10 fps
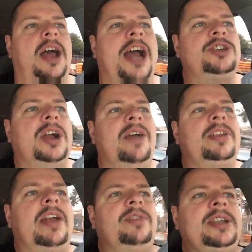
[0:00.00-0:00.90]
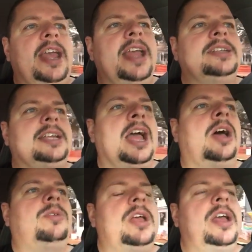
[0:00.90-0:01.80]
I drive it every day in
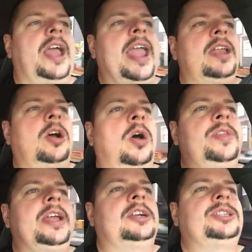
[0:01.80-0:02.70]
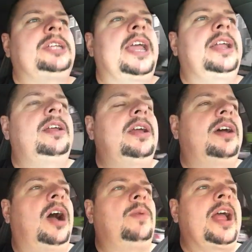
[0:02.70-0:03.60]
town and on the interstate,
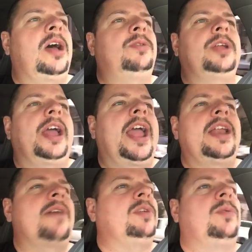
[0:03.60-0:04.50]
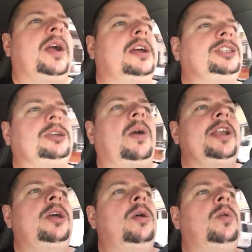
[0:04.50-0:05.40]
around and everywhere, so I
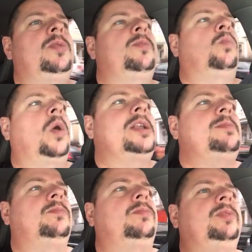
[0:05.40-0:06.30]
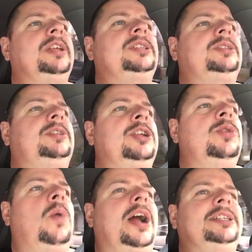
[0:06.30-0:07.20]
know what the
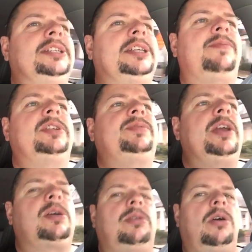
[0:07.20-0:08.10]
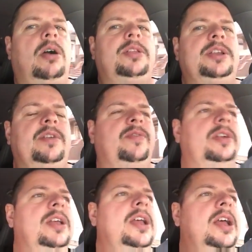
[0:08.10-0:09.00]
nuances of this vehicle are, the
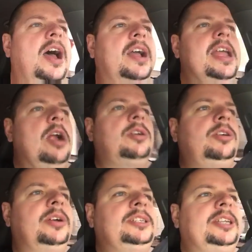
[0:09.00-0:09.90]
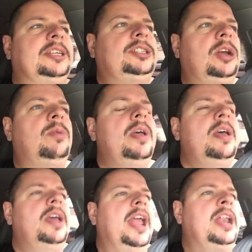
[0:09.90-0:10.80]
different characteristics. So
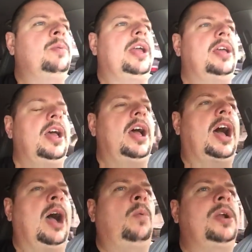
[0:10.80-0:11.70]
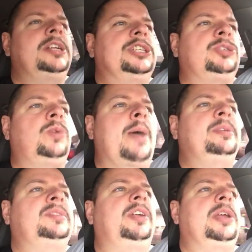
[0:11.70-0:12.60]
anyway, I want to just wrap
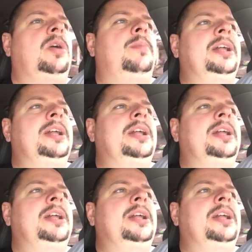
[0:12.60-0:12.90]
this video up.